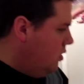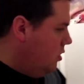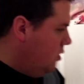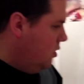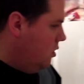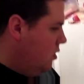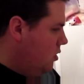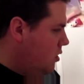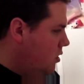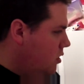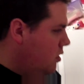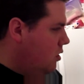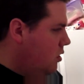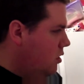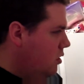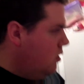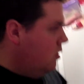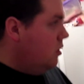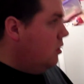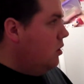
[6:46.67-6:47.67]

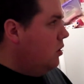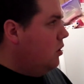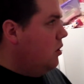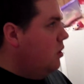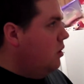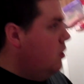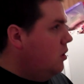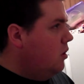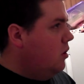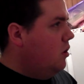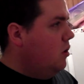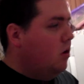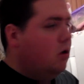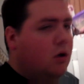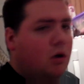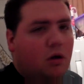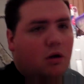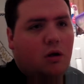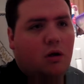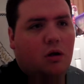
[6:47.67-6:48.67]

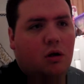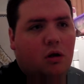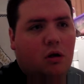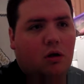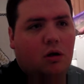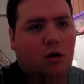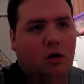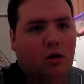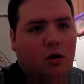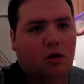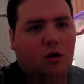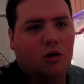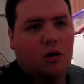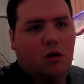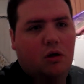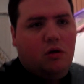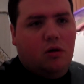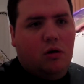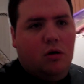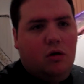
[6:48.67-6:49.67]

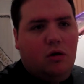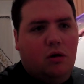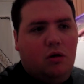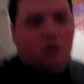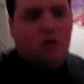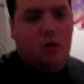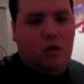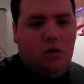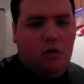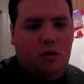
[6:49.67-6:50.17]
[no speech]